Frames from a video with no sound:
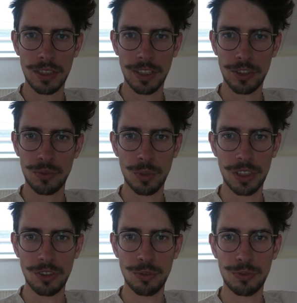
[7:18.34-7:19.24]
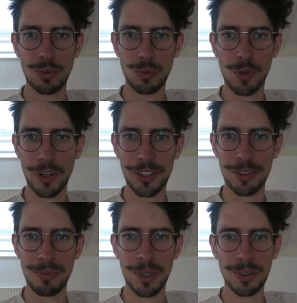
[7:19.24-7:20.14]
I just went into full
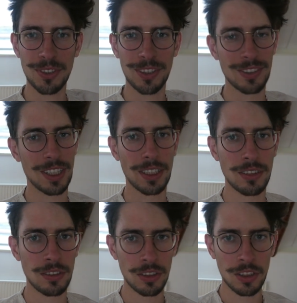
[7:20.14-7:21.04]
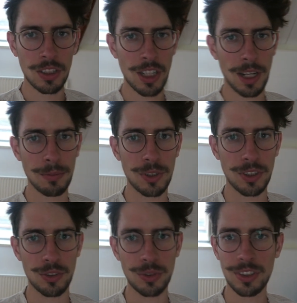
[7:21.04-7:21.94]
warrior mode, and it's like, I'm
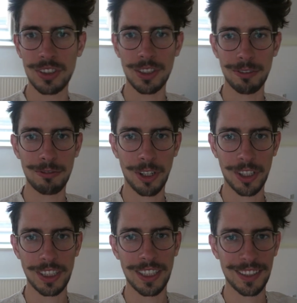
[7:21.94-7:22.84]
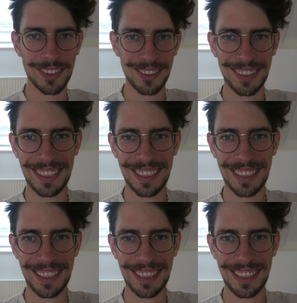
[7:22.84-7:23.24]
gonna do this till the fucking end.